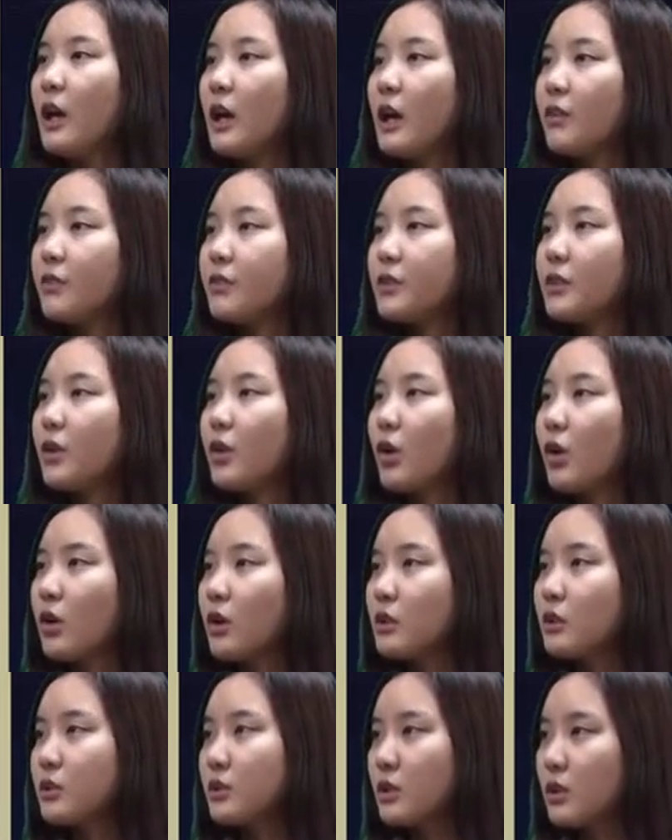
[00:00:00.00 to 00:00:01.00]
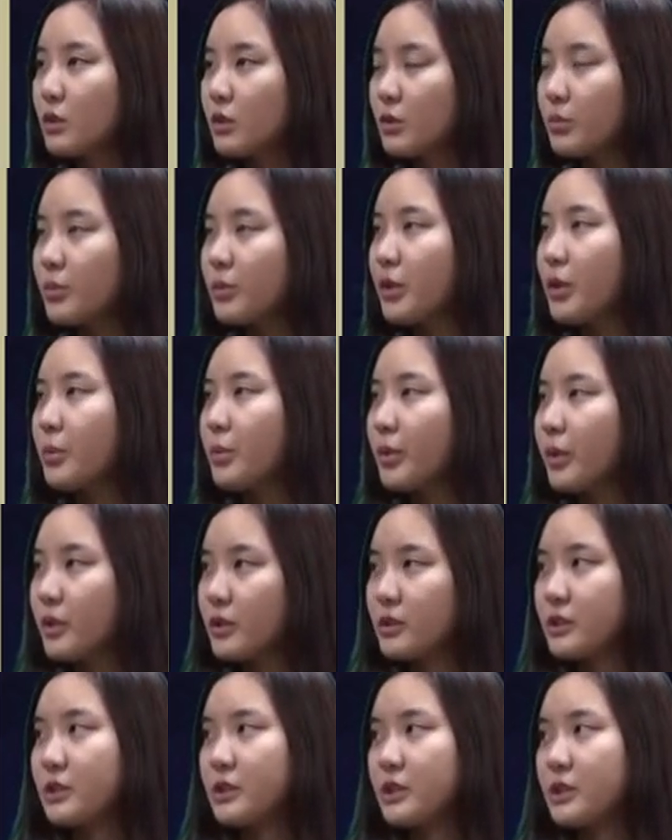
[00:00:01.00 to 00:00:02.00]
After all telomere
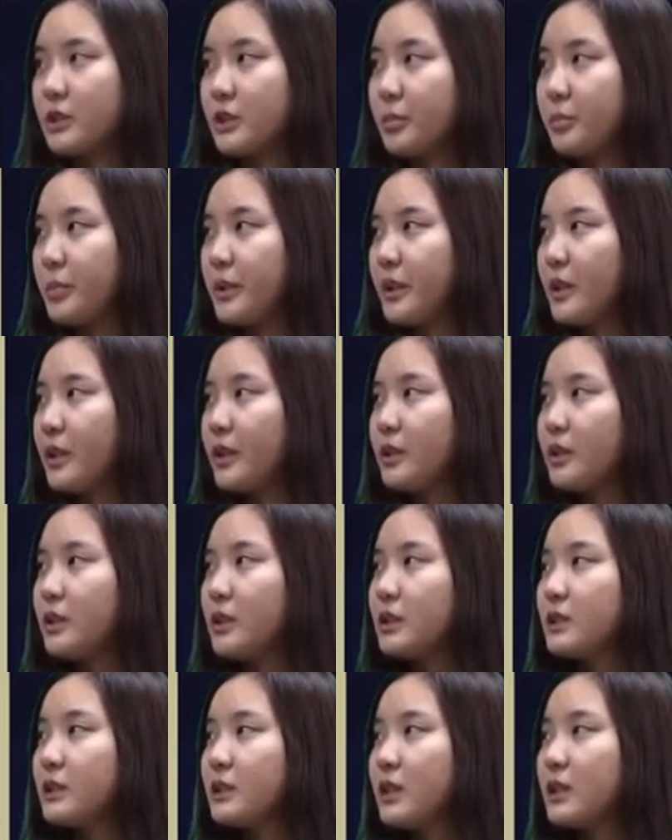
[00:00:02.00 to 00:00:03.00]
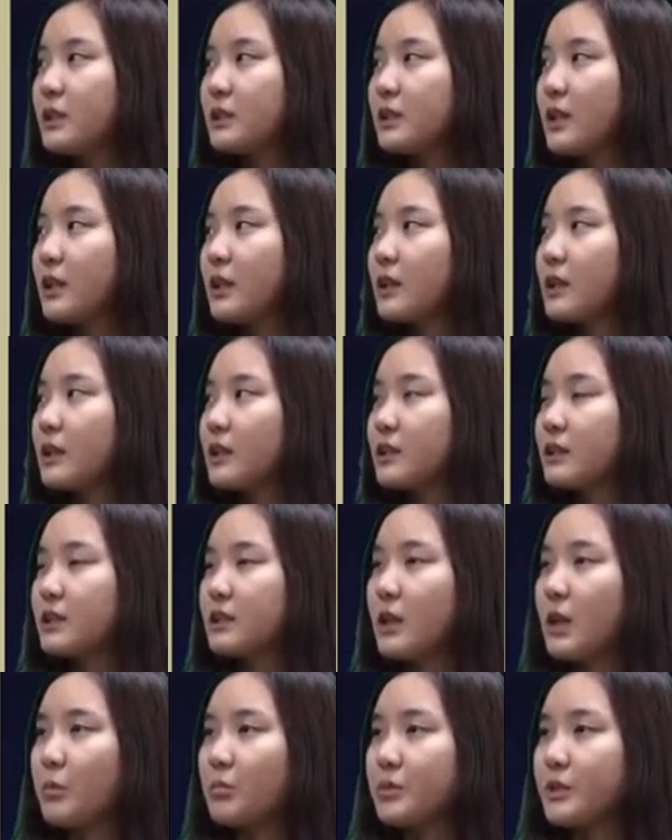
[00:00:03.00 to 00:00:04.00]
parts disappear, cell cycling
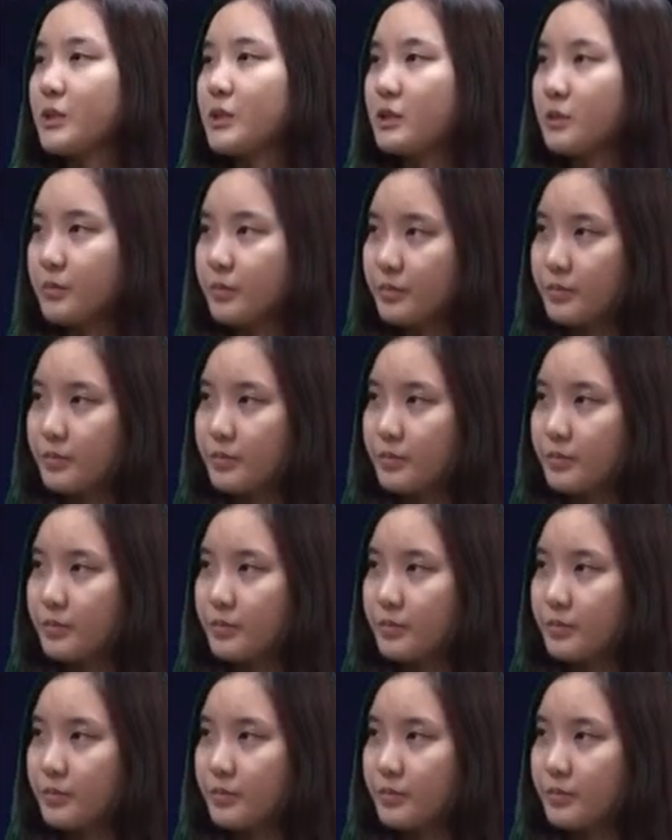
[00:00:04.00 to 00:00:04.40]
stops.